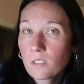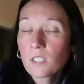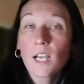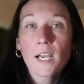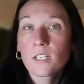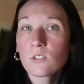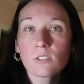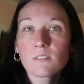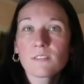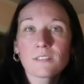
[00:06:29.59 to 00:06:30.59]
Guys,
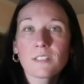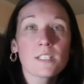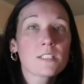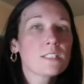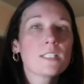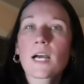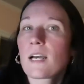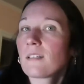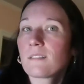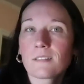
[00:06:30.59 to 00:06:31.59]
it's
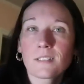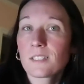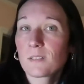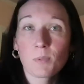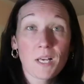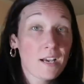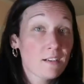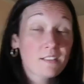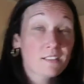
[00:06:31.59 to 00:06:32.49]
not this black.